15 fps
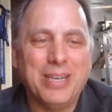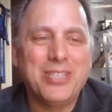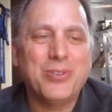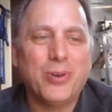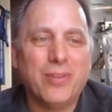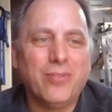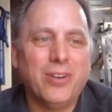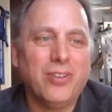my
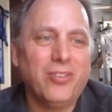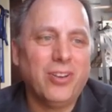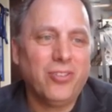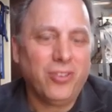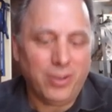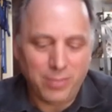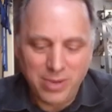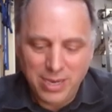storefront
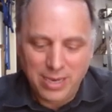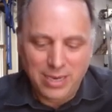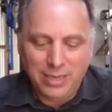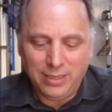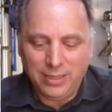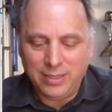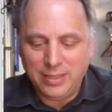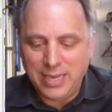system.
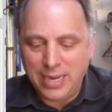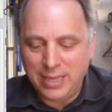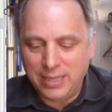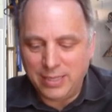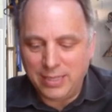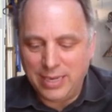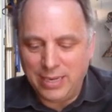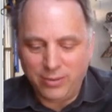Let's take
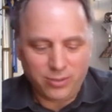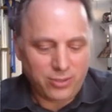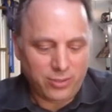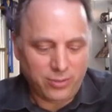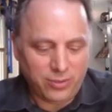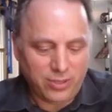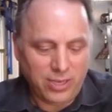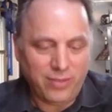this down
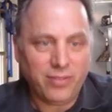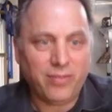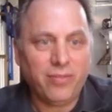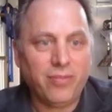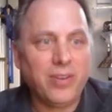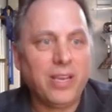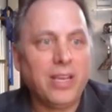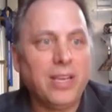to seven
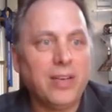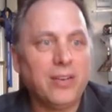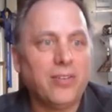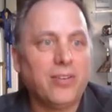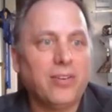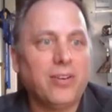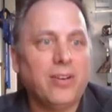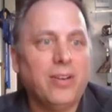
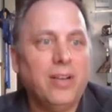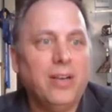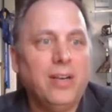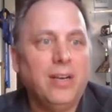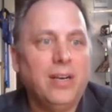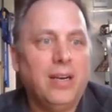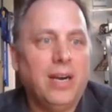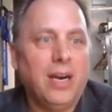feet.
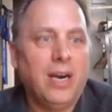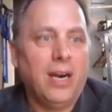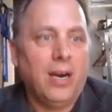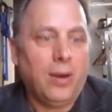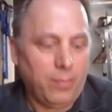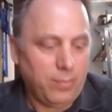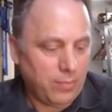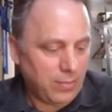
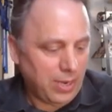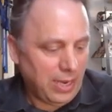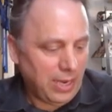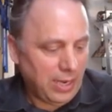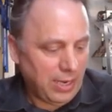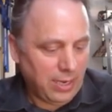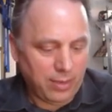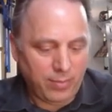Um,
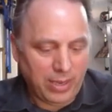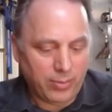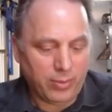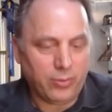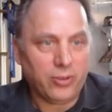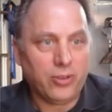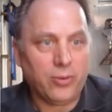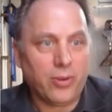and maybe
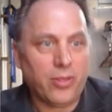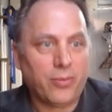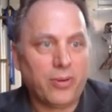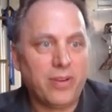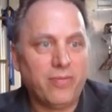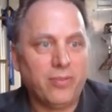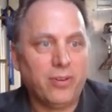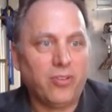we'll do a
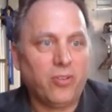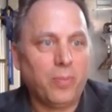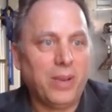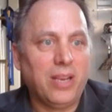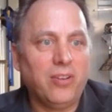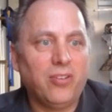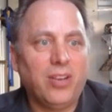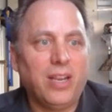three foot
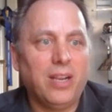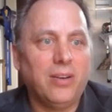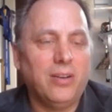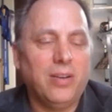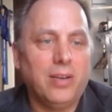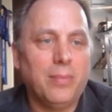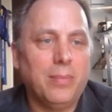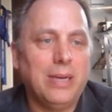spacing
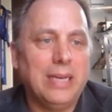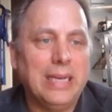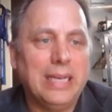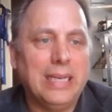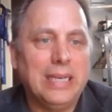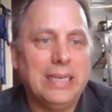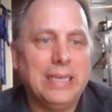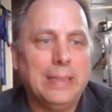on
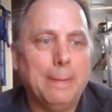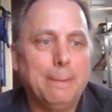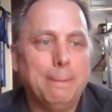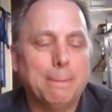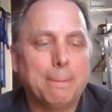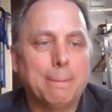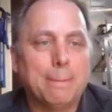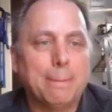my, um,